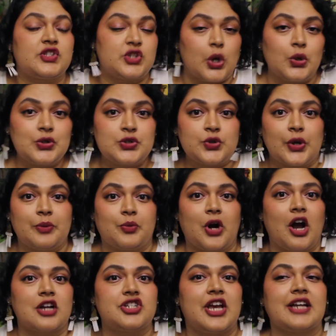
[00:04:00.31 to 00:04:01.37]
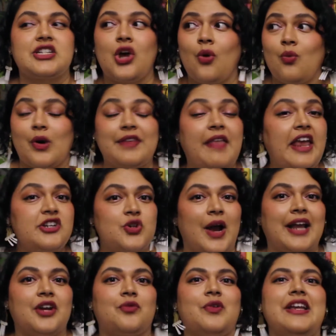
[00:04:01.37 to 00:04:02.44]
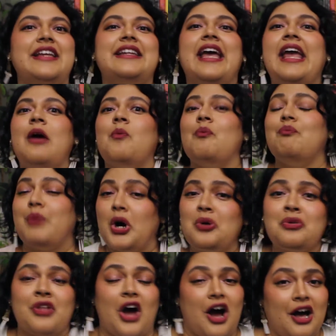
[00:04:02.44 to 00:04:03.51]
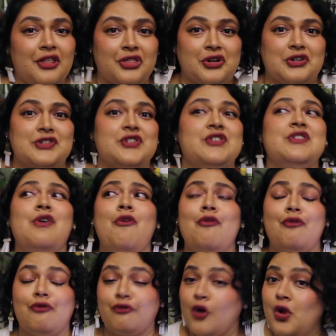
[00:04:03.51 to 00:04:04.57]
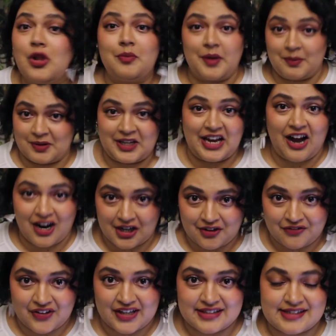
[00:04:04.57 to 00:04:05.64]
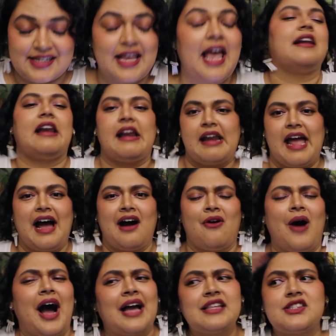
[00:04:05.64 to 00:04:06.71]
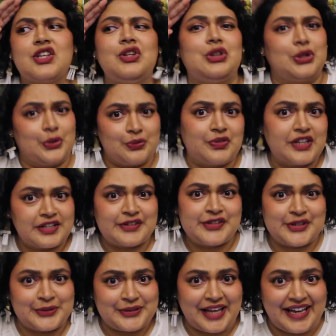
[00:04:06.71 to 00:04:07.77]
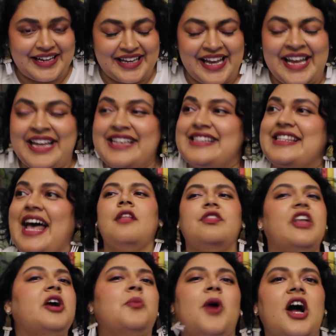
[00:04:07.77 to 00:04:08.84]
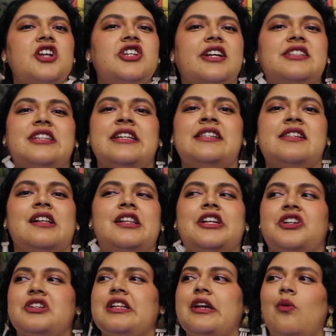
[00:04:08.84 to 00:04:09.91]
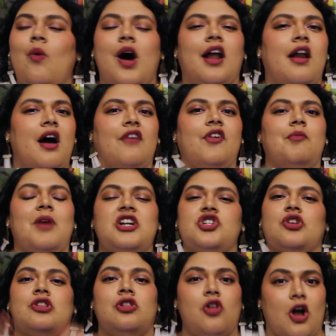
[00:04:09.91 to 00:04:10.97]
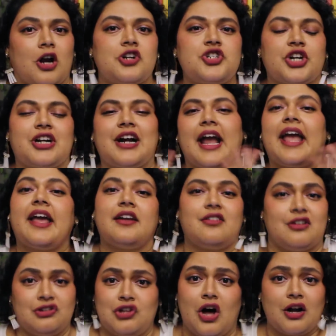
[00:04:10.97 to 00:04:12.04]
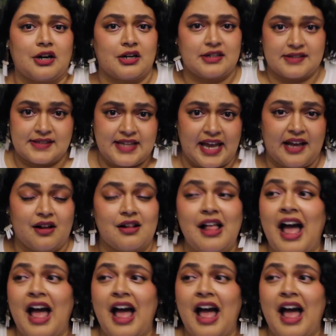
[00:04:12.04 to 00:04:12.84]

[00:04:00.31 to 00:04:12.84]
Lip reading: Tolstoy project where they try to read both authors' full bibliographies. Now, I salute these 2 ladies. Their project is clearly one of a much larger and longer scale.